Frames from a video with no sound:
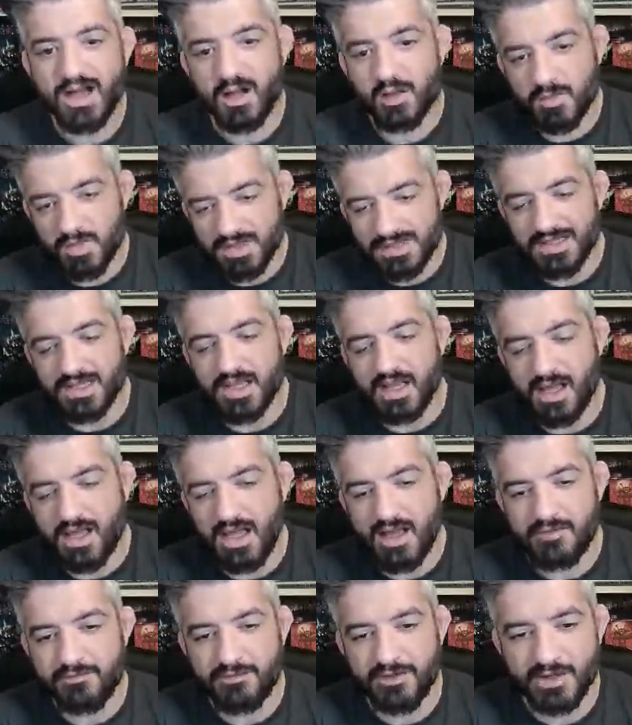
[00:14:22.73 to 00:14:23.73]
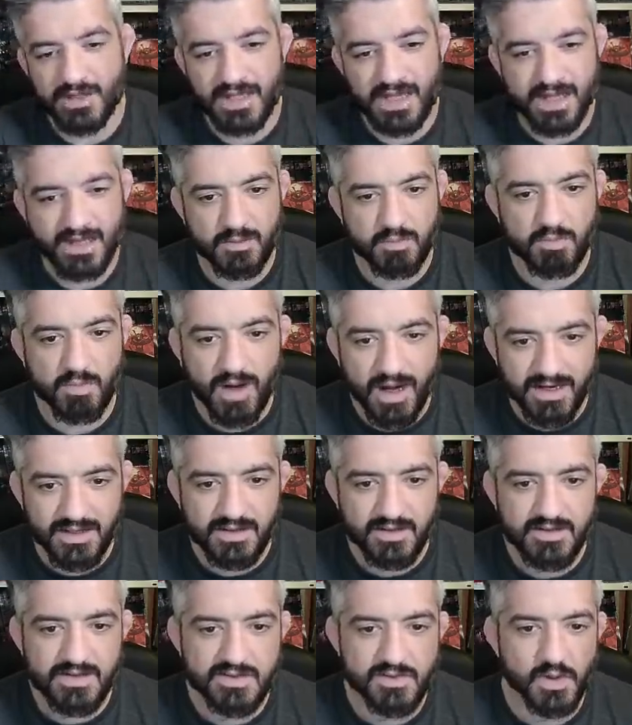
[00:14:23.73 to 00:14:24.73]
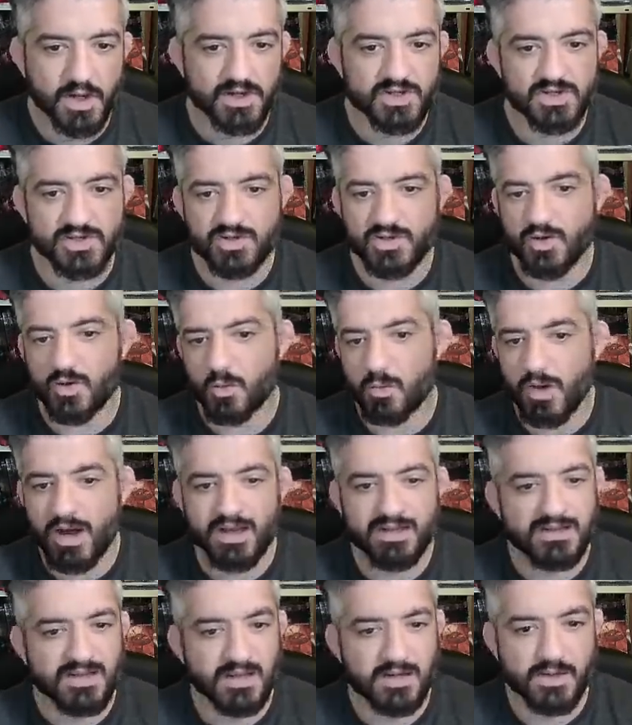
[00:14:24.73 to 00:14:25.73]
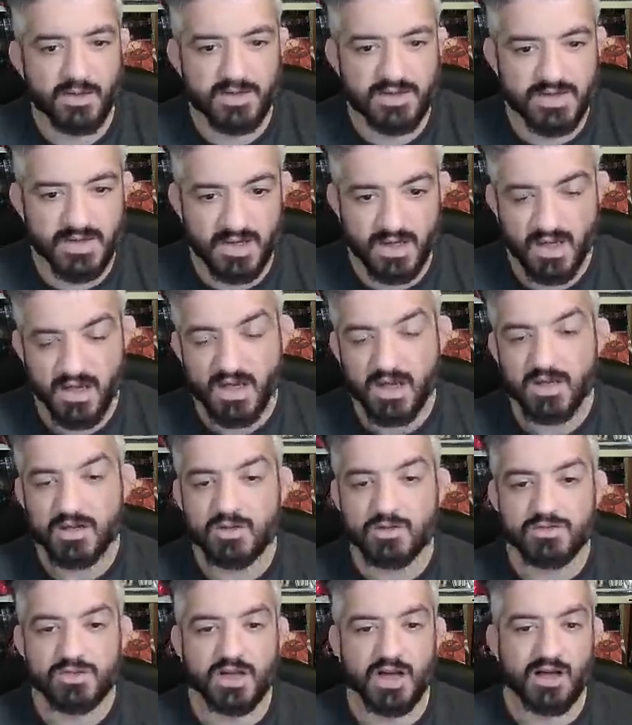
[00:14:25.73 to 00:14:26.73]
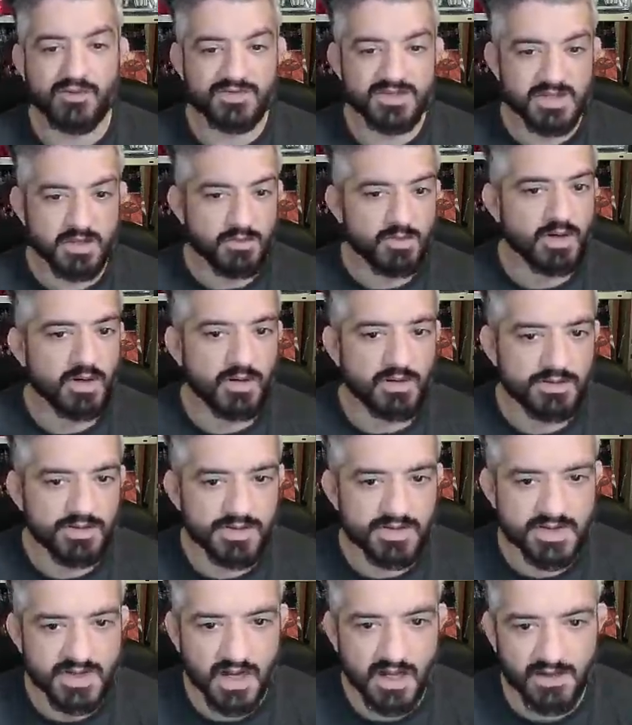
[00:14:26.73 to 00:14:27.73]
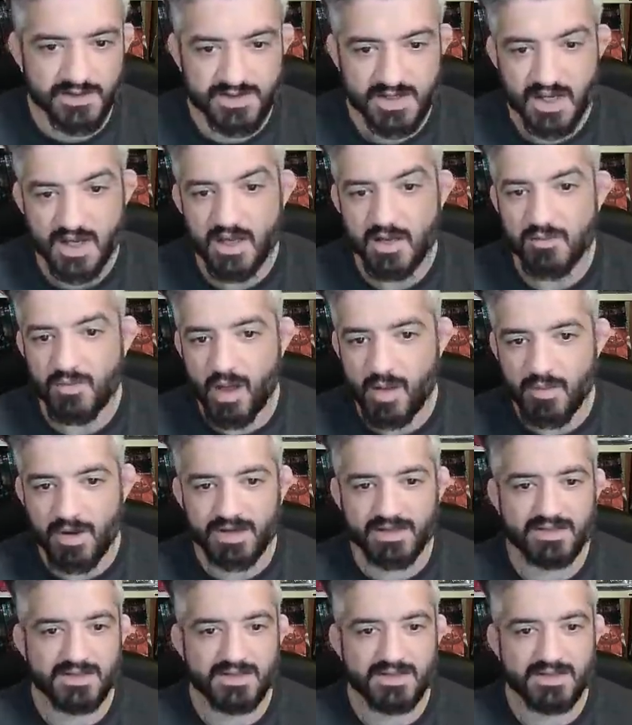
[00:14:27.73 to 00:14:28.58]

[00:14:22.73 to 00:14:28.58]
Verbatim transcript: but yeah, I feel like Mighty Destruction or Mighty Energy could have similar results. My Mighty